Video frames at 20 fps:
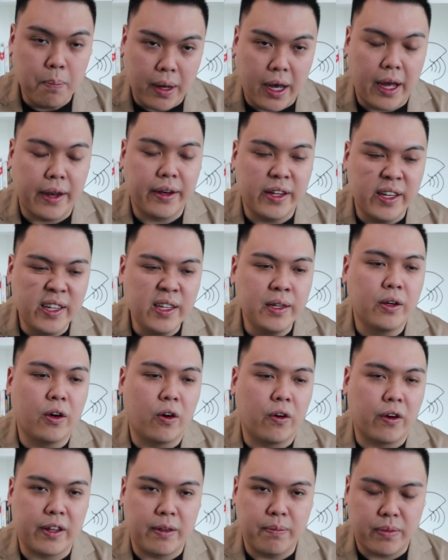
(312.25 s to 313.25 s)
partner
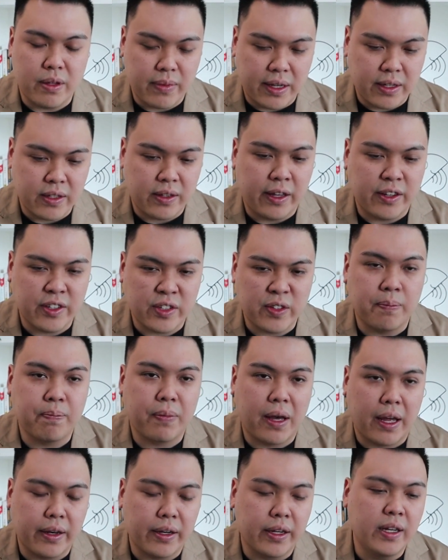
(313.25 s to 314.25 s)
or implementation
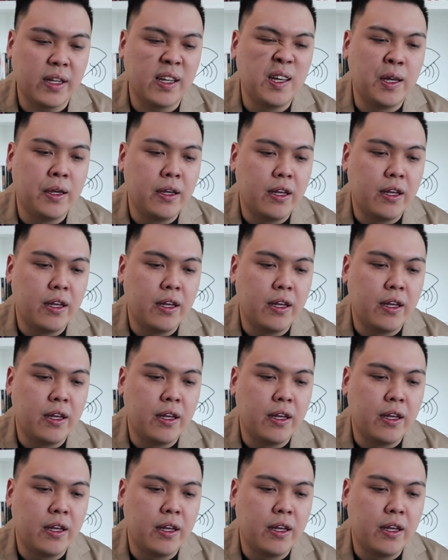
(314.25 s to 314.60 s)
partner,